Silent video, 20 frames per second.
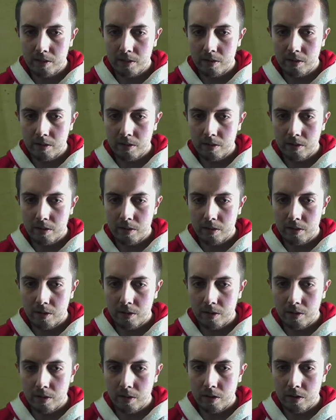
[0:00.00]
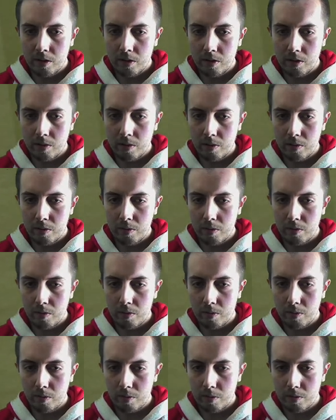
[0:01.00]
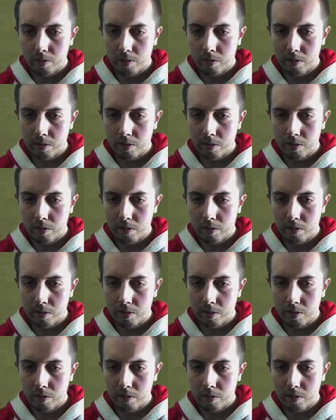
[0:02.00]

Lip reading: Nothing is said.